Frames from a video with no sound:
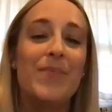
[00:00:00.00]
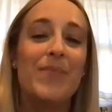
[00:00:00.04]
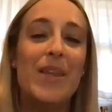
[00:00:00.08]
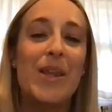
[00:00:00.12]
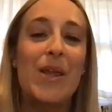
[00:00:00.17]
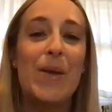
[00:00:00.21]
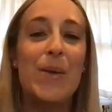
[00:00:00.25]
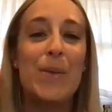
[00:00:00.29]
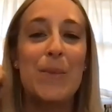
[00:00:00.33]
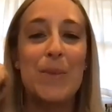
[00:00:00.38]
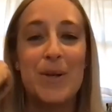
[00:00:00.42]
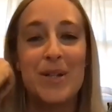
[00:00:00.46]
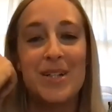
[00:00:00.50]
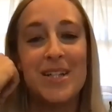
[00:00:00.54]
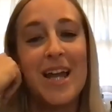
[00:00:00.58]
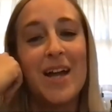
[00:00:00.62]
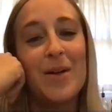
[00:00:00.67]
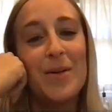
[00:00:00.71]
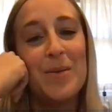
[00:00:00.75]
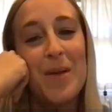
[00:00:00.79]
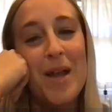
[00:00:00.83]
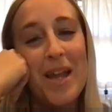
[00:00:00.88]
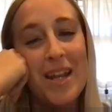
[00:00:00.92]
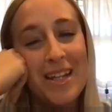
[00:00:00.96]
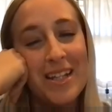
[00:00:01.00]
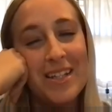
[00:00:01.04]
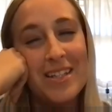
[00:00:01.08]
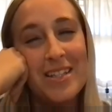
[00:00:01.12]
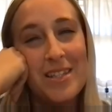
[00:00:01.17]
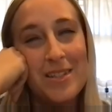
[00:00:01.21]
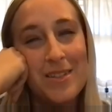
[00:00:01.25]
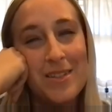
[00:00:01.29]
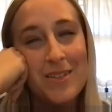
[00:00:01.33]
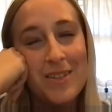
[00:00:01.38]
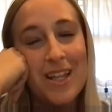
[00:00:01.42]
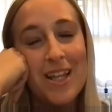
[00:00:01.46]
it worked out and
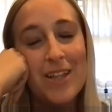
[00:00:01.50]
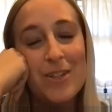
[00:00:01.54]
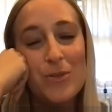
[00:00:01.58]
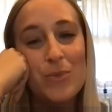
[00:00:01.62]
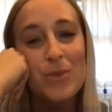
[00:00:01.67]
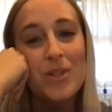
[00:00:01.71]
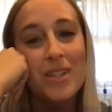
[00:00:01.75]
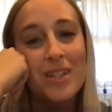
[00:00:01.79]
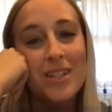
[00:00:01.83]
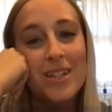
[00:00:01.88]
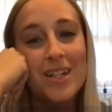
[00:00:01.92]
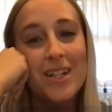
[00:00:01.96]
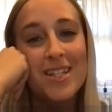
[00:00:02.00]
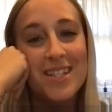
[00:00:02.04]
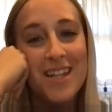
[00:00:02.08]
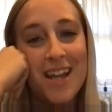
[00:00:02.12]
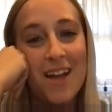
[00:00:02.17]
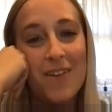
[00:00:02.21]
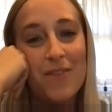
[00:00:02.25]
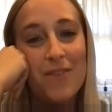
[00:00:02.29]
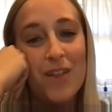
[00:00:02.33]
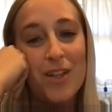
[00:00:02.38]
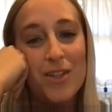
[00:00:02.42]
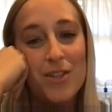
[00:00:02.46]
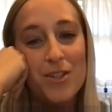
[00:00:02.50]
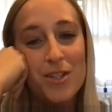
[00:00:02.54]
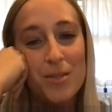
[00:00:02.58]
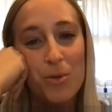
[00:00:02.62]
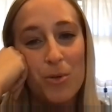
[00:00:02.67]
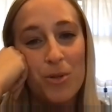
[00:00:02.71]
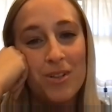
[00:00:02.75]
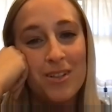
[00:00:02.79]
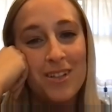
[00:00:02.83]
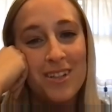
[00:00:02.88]
it's it's really nice to have that support